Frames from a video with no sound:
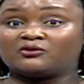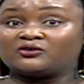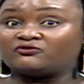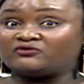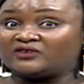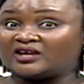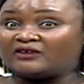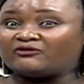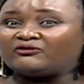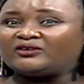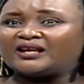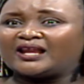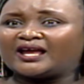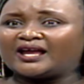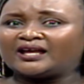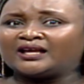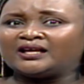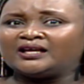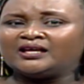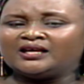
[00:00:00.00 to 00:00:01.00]
about V I V L
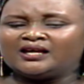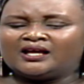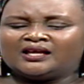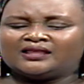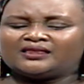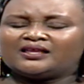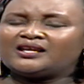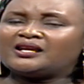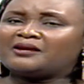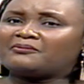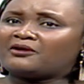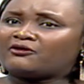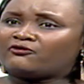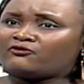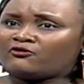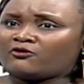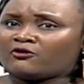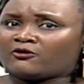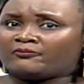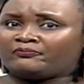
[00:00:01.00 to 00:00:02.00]
I. Then number
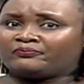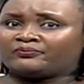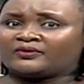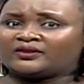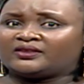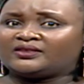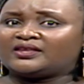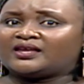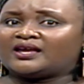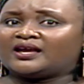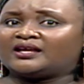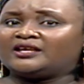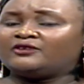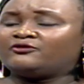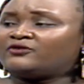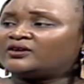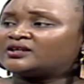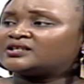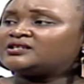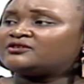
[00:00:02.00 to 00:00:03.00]
four, there are
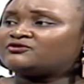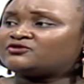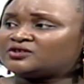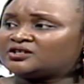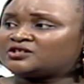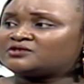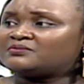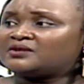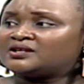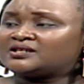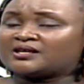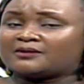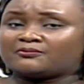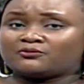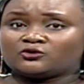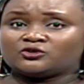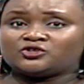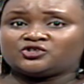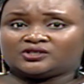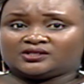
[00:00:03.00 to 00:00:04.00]
effective treatment
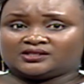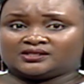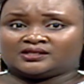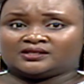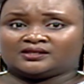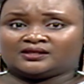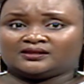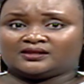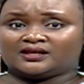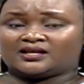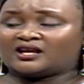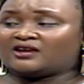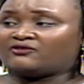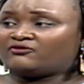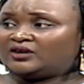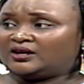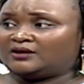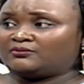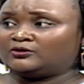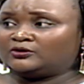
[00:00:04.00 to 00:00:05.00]
approaches that are
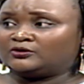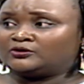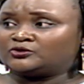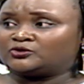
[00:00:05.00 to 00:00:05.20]
available.